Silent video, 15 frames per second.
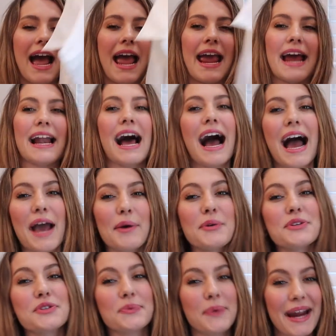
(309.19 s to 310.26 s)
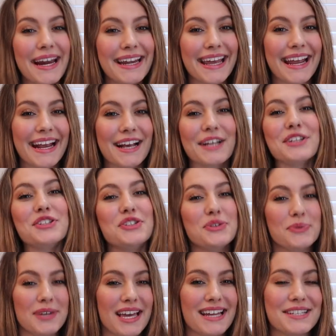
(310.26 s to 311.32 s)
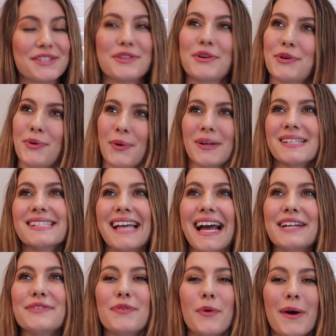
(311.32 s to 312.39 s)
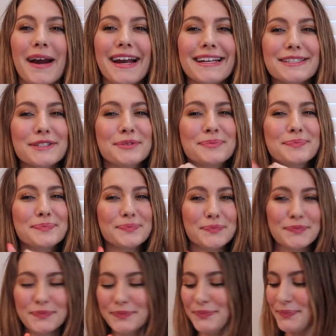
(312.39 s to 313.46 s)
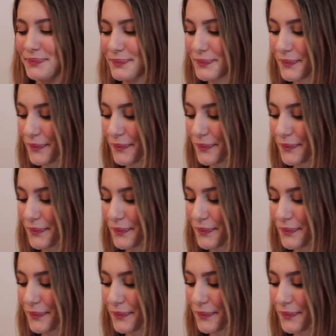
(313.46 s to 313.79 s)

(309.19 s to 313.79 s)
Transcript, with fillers: and I was waiting to get the corset for it. Mm.